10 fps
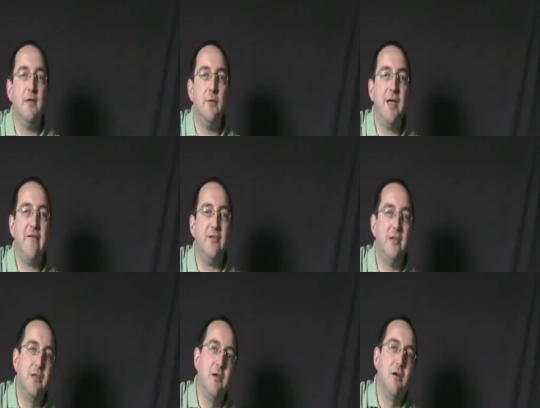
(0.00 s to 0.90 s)
We have it.
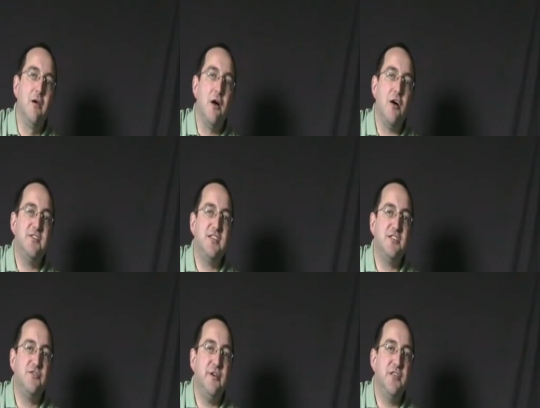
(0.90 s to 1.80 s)
All 6
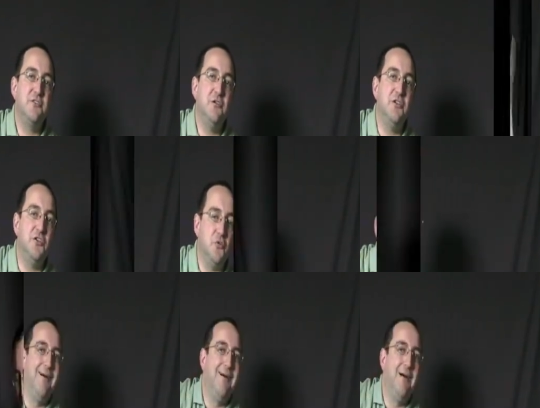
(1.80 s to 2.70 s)
strings are in tune.
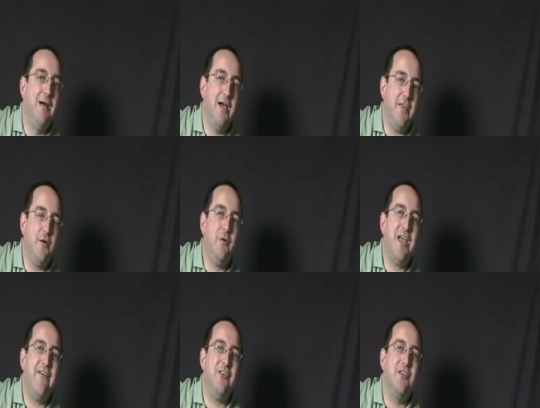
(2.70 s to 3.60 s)
And there we
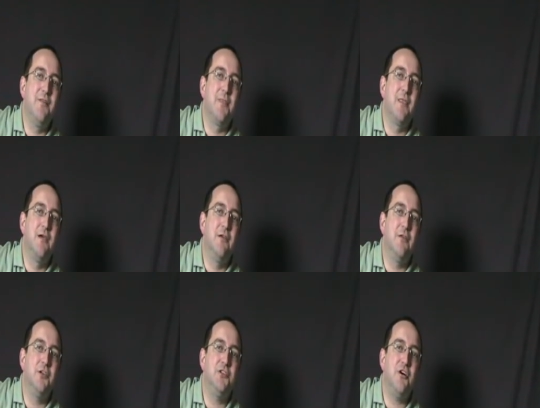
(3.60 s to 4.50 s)
have it.
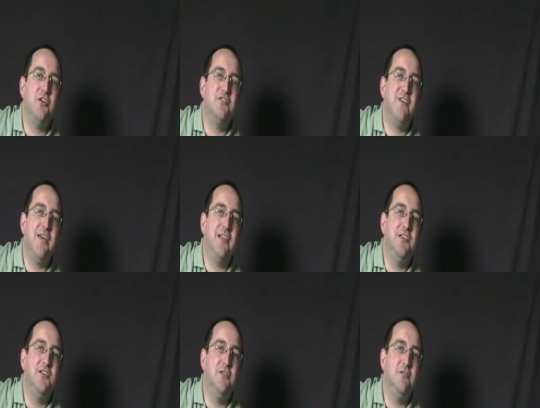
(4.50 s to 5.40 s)
The guitar is finally
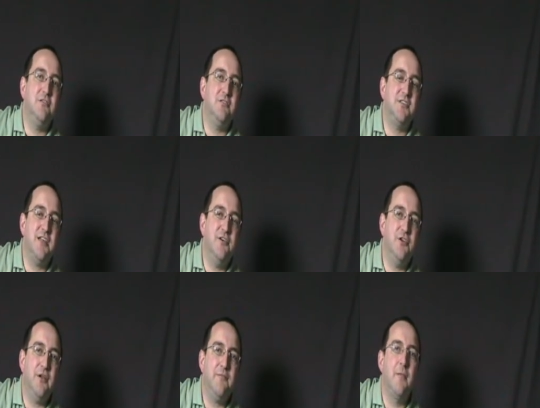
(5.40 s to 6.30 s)
in tune to standard
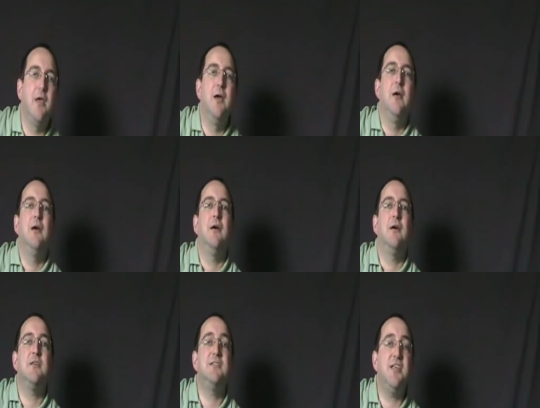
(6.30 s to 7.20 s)
tuning.
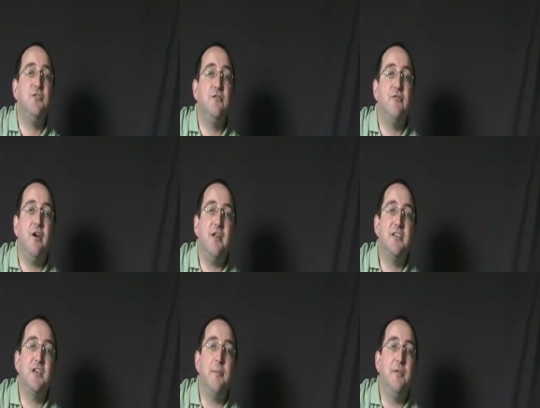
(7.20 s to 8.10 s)
Stay tuned for our
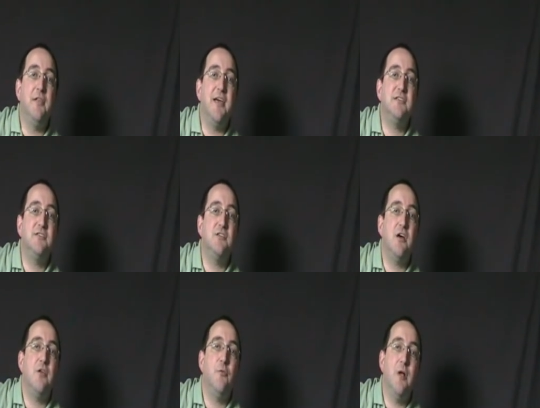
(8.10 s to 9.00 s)
next couple of lessons
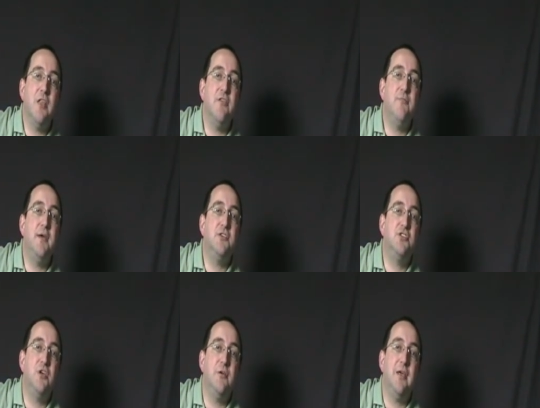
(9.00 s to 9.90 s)
on relative
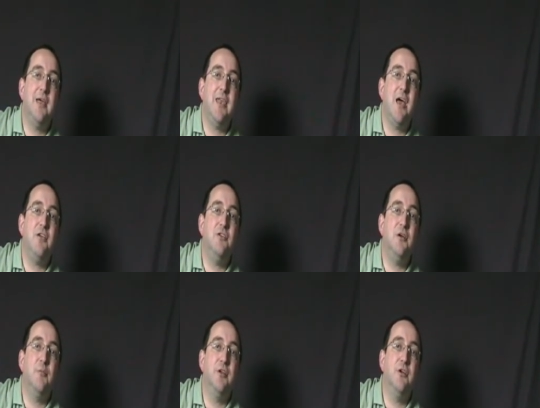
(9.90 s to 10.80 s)
pitch tuning and how you
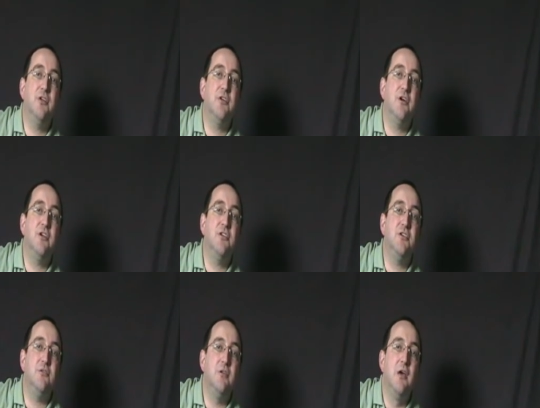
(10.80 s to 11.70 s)
can bring your guitar into
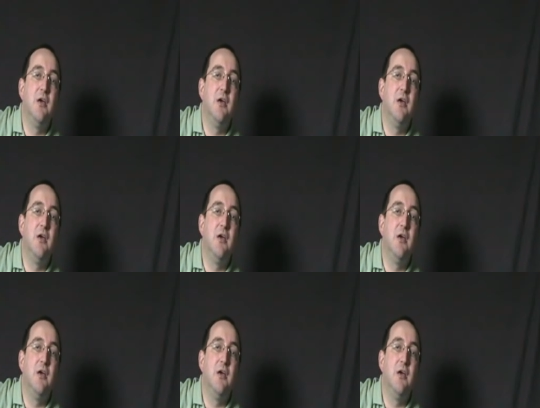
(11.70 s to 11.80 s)
tune